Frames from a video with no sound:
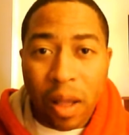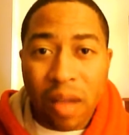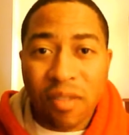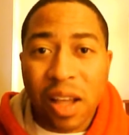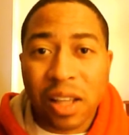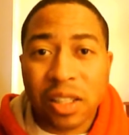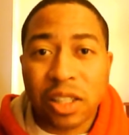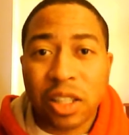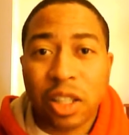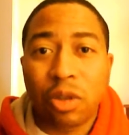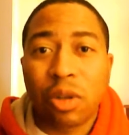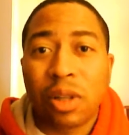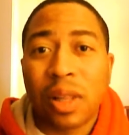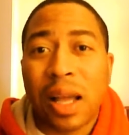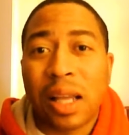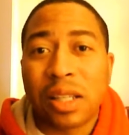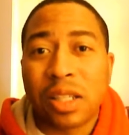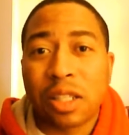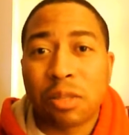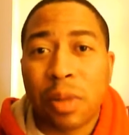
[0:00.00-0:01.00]
I've actually
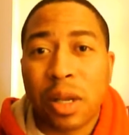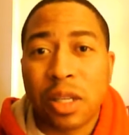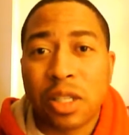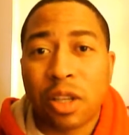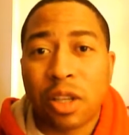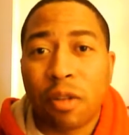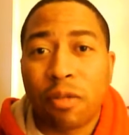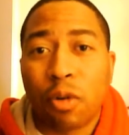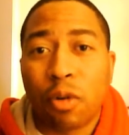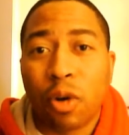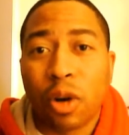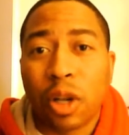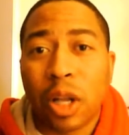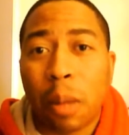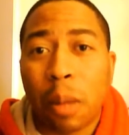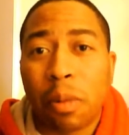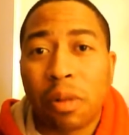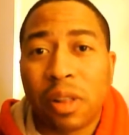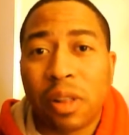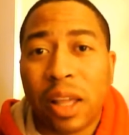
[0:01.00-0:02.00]
utilized this myself for a
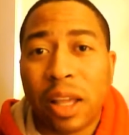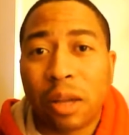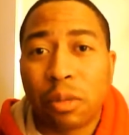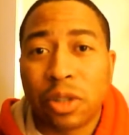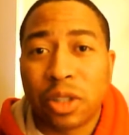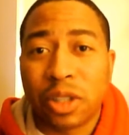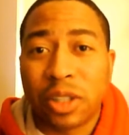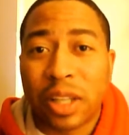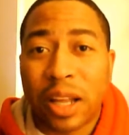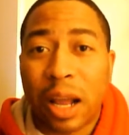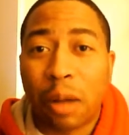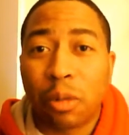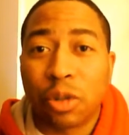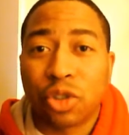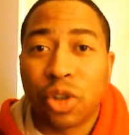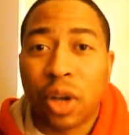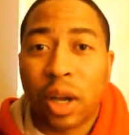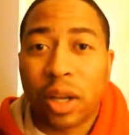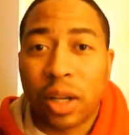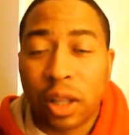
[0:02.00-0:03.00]
couple of languages that I was
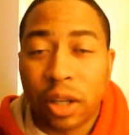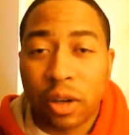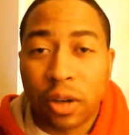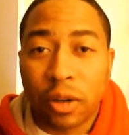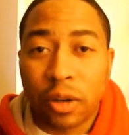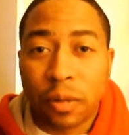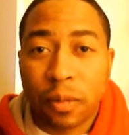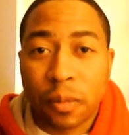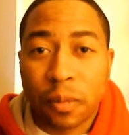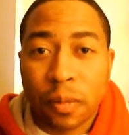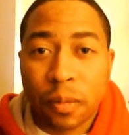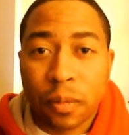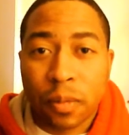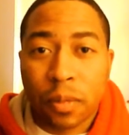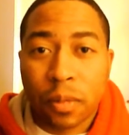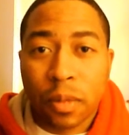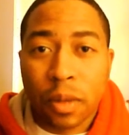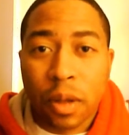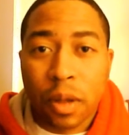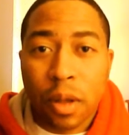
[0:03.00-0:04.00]
trying to learn.
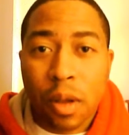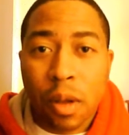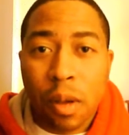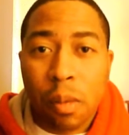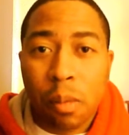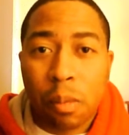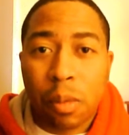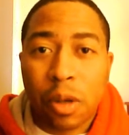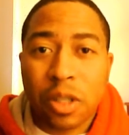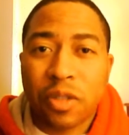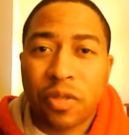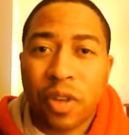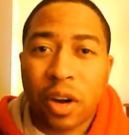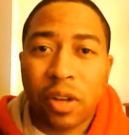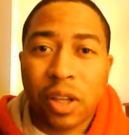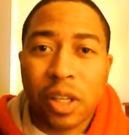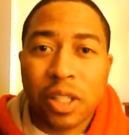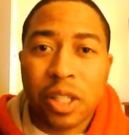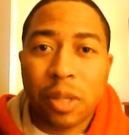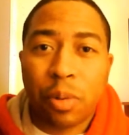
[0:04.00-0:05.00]
But it's a
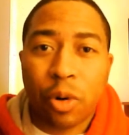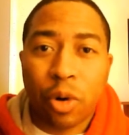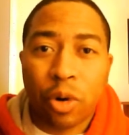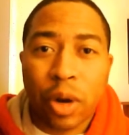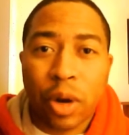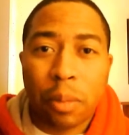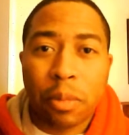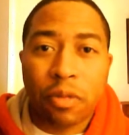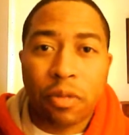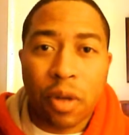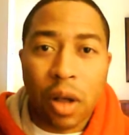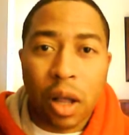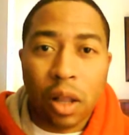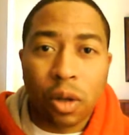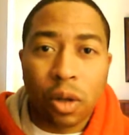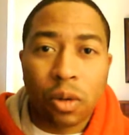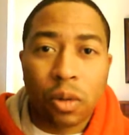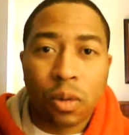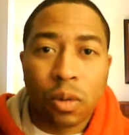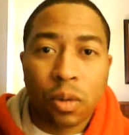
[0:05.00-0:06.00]
very easy program to
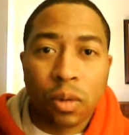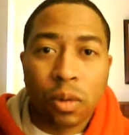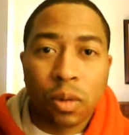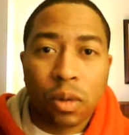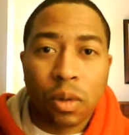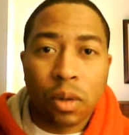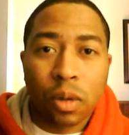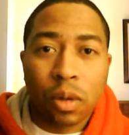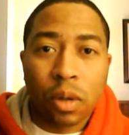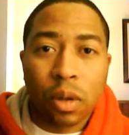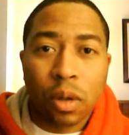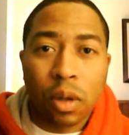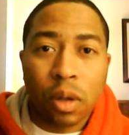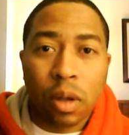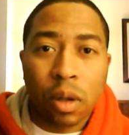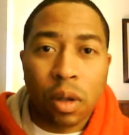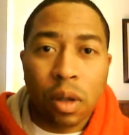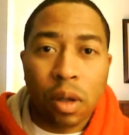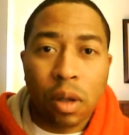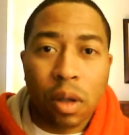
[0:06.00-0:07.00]
follow,
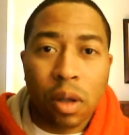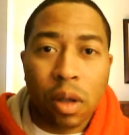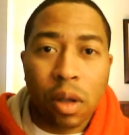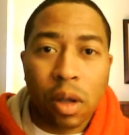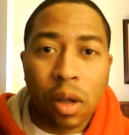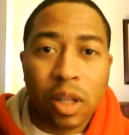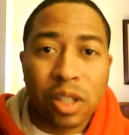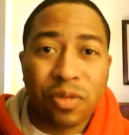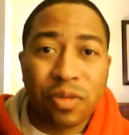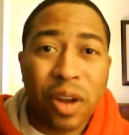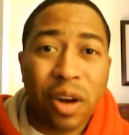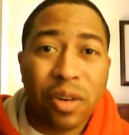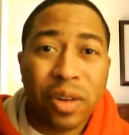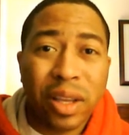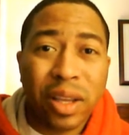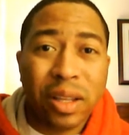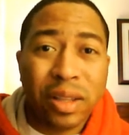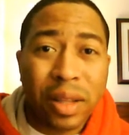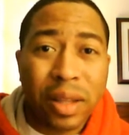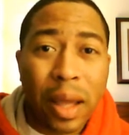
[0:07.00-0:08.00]
and it's
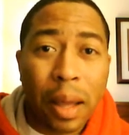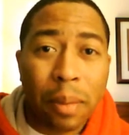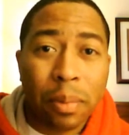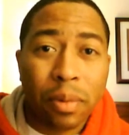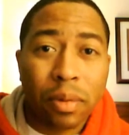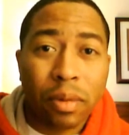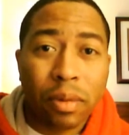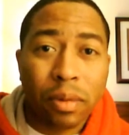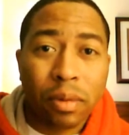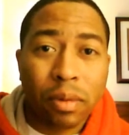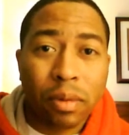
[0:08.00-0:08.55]
very in-depth.